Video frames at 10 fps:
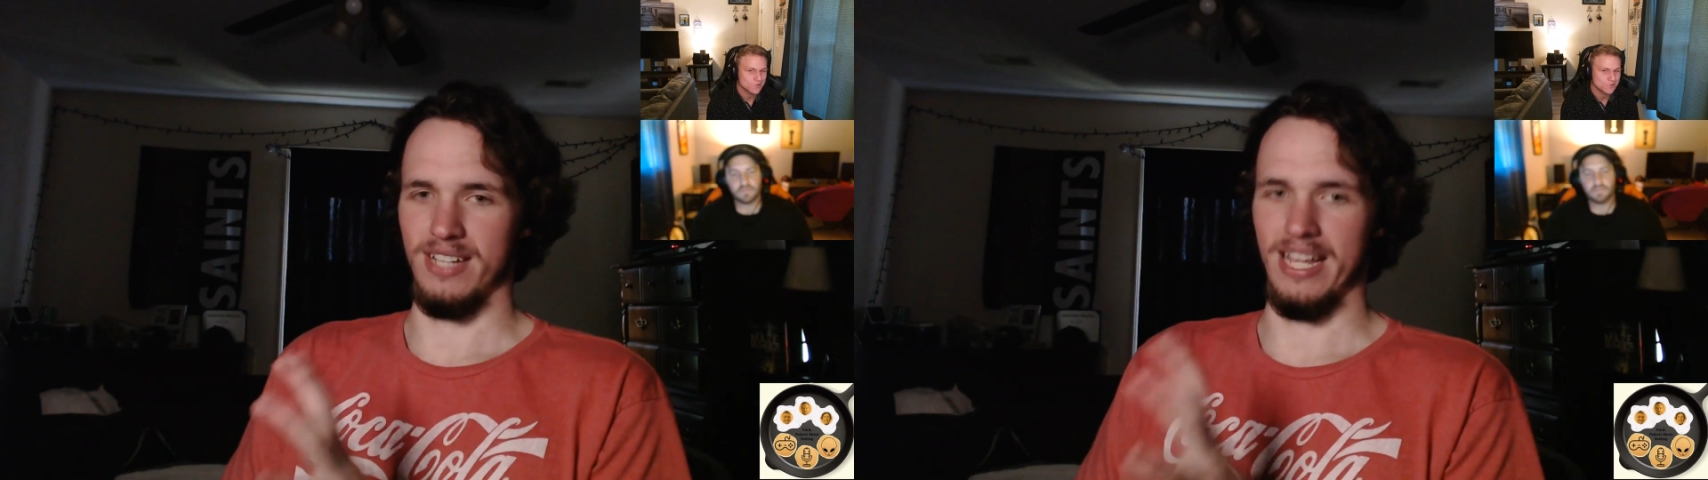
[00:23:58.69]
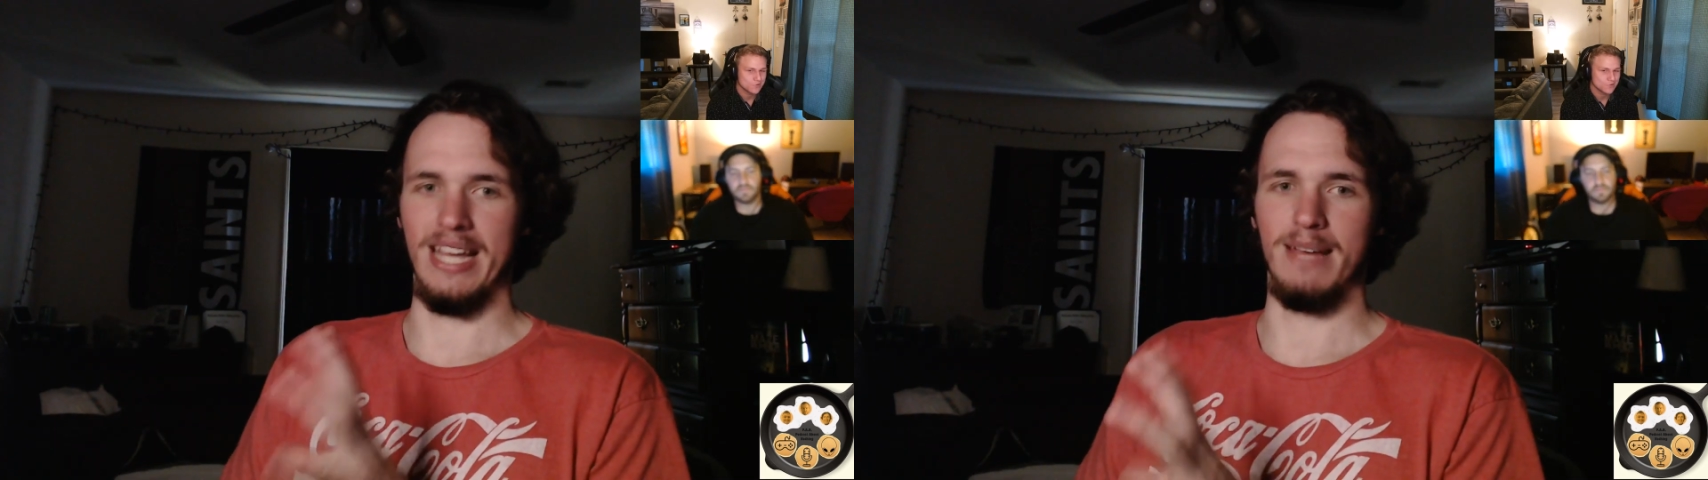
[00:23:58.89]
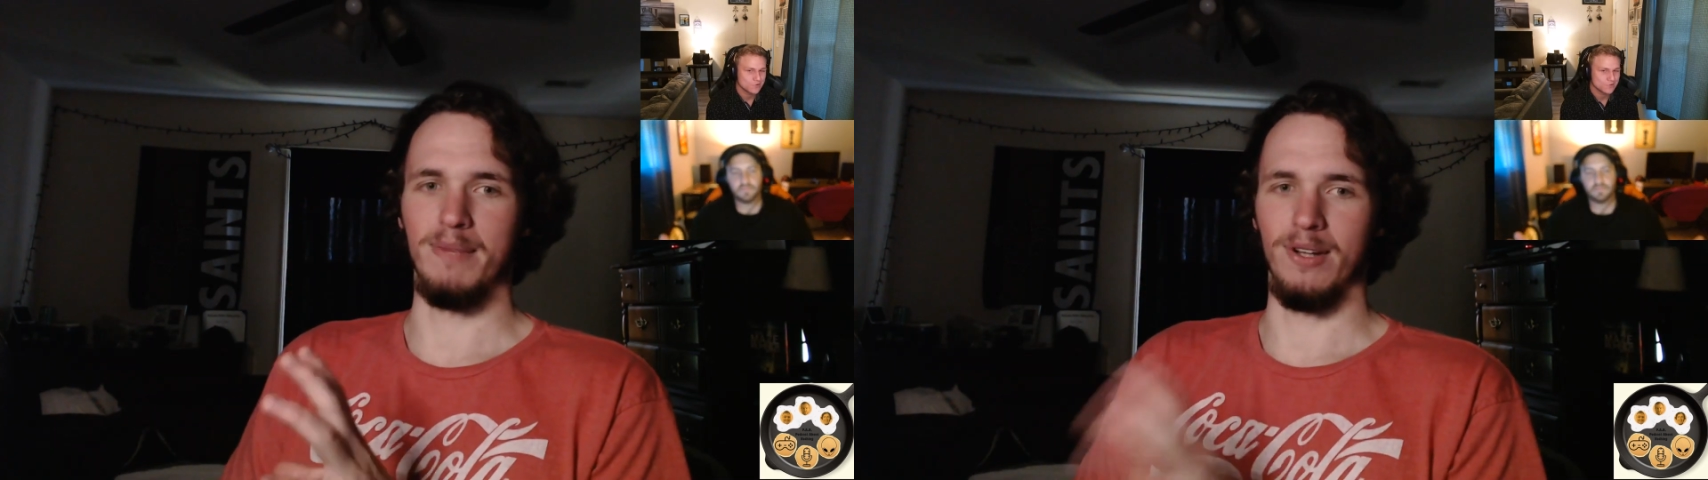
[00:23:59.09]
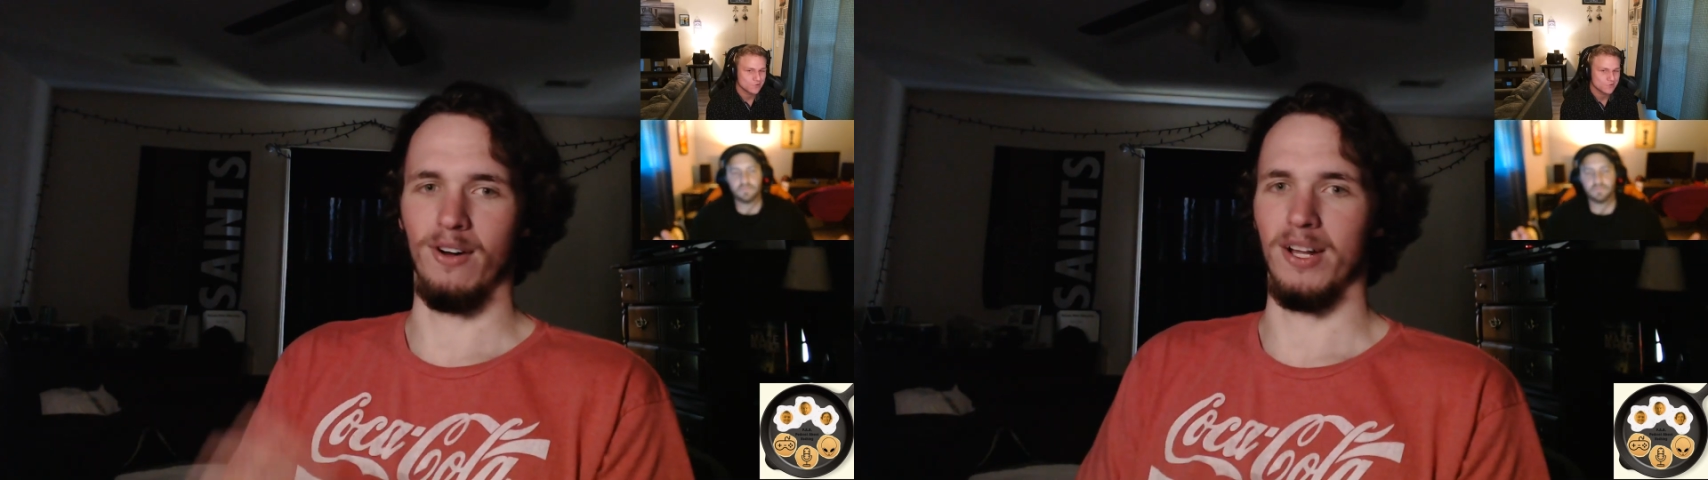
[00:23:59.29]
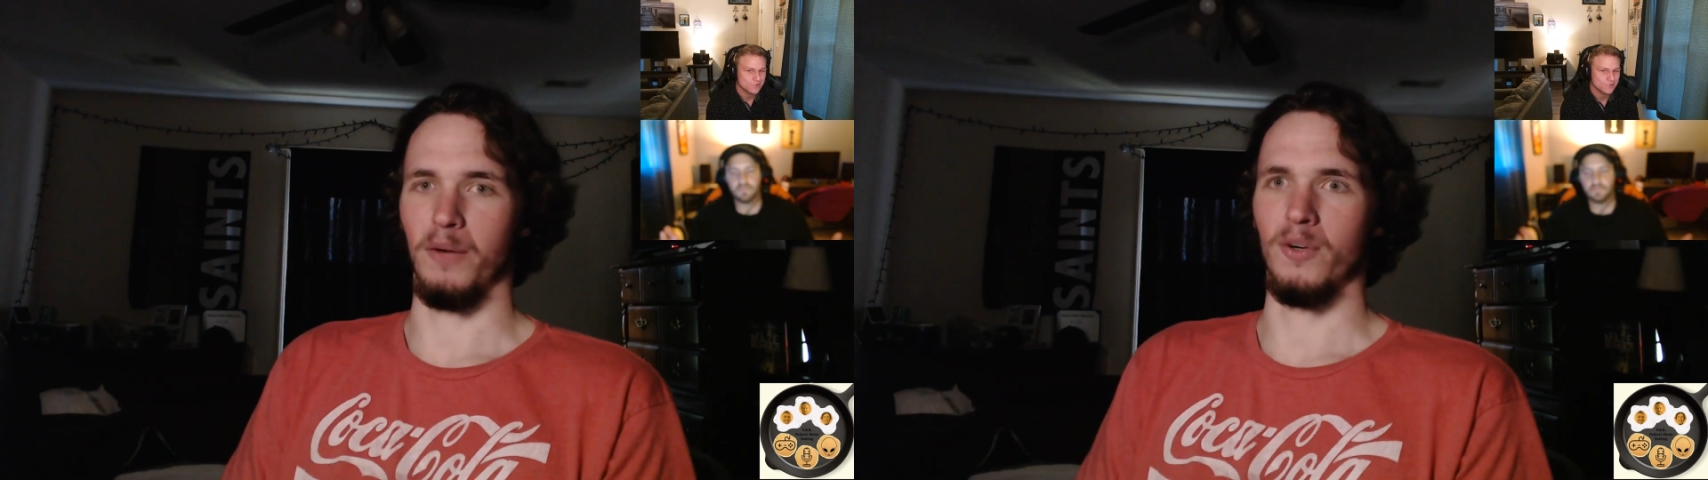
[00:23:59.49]
hit me
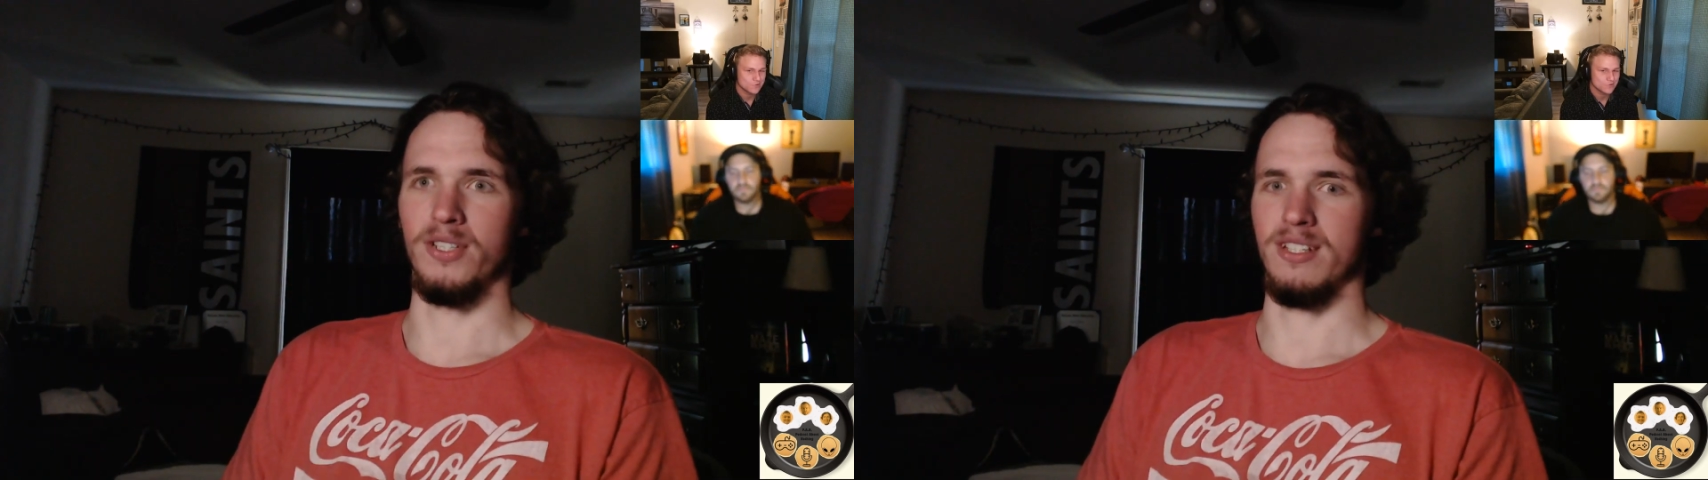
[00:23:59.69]
all at once.